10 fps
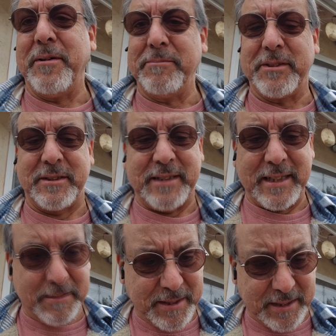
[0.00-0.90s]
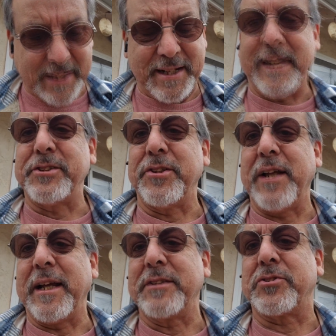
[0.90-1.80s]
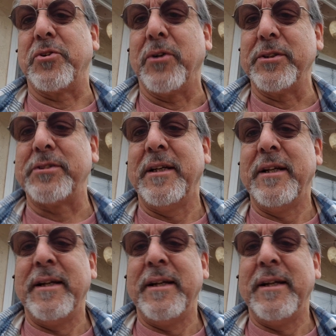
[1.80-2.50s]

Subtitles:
I think I'm going to let nature take its course